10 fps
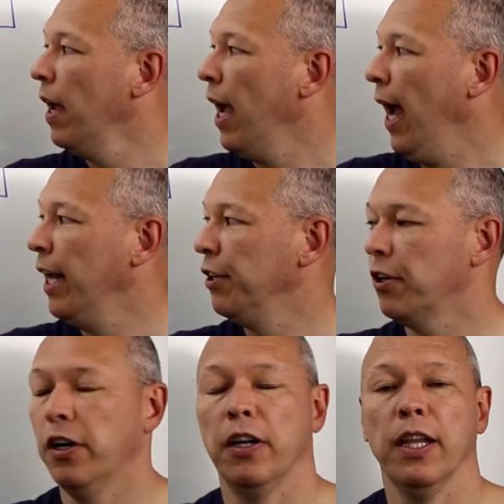and you're
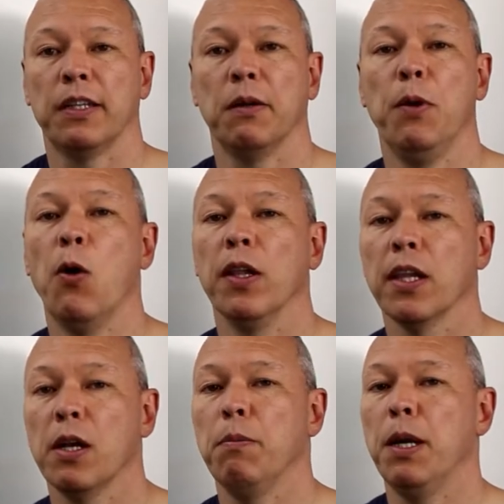going to let them know a
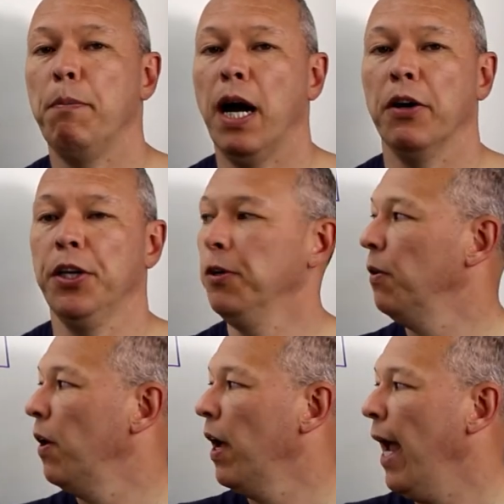little bit about
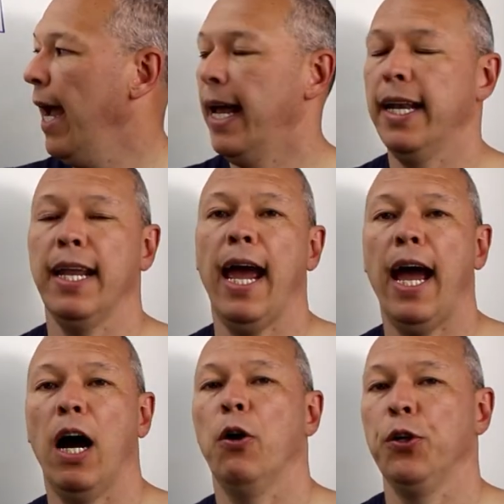you and
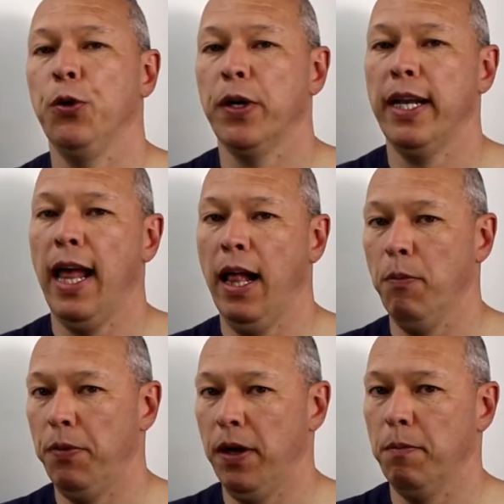how you can
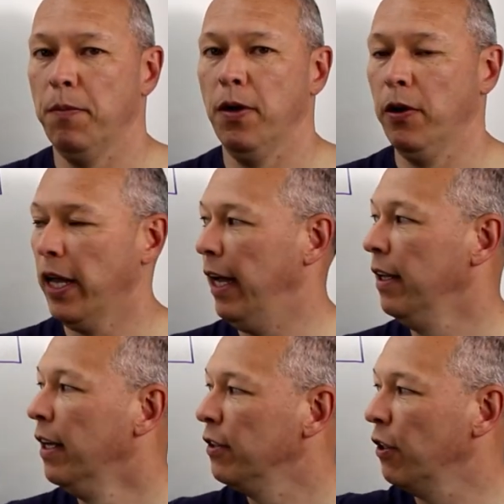help them, okay?
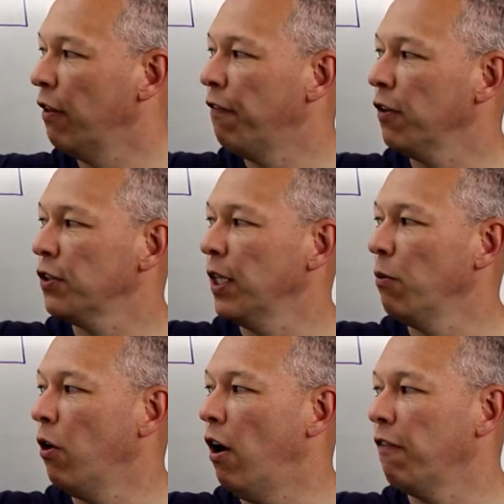So the first thing
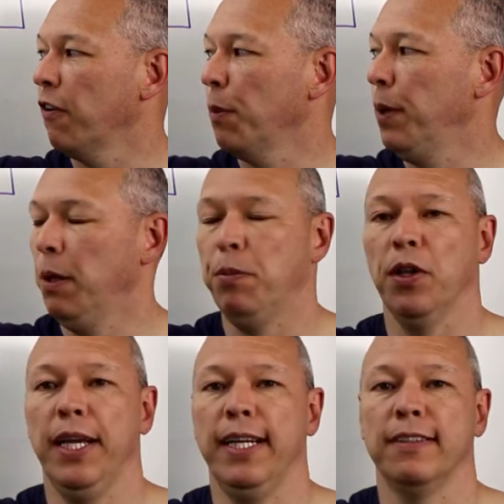we're offering
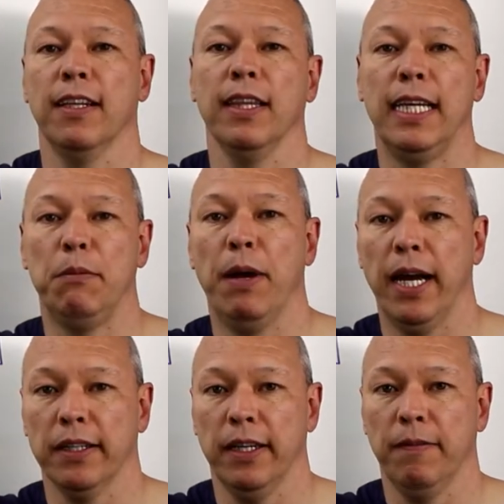people is the lead
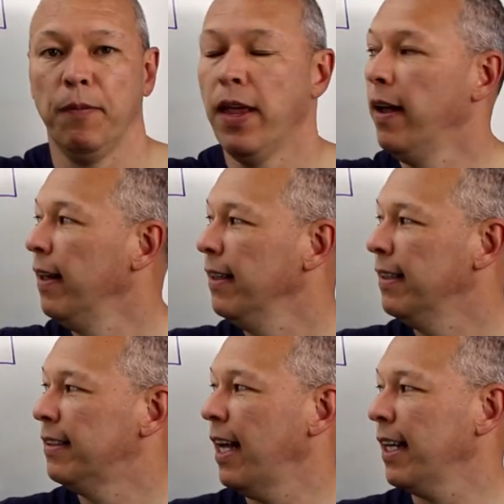magnet. The
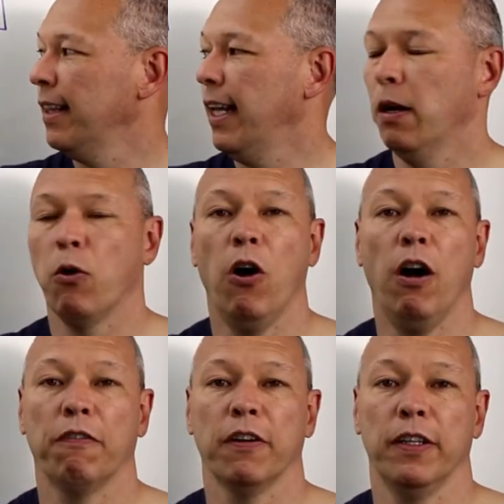second thing we're
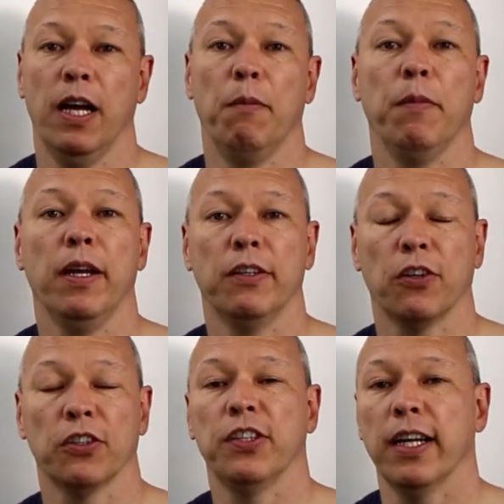offering them is
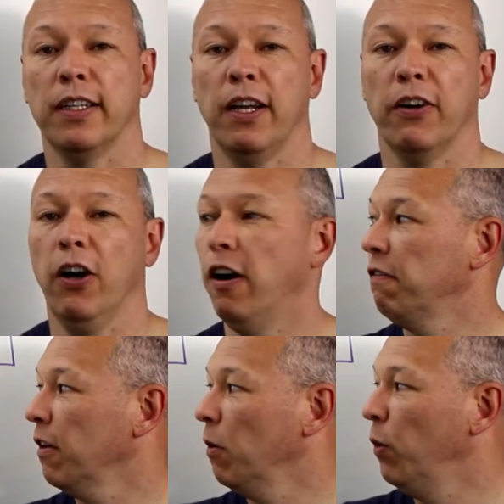our secondary
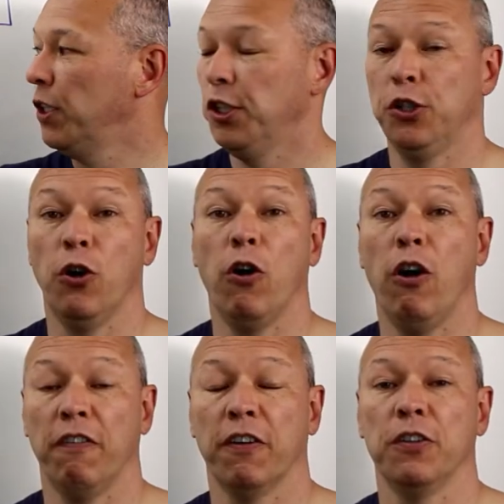offer, which is your
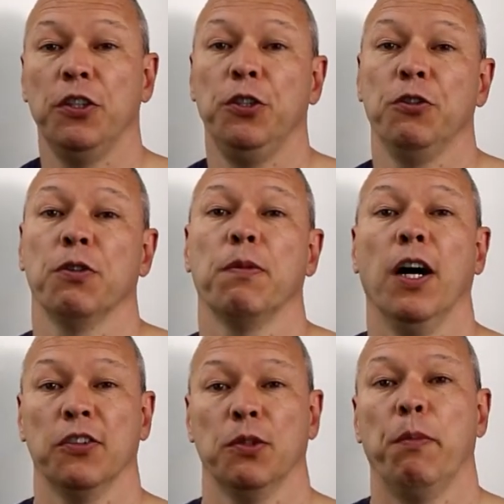offer to do some
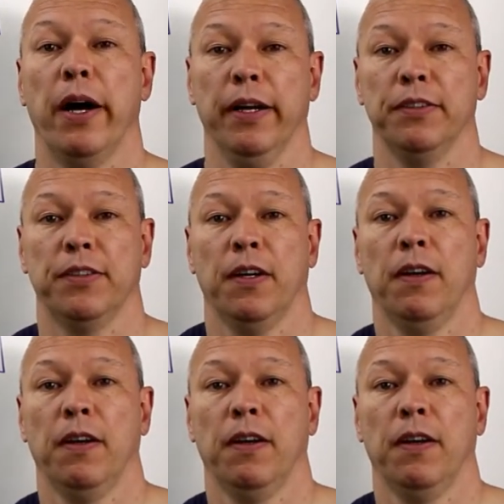customized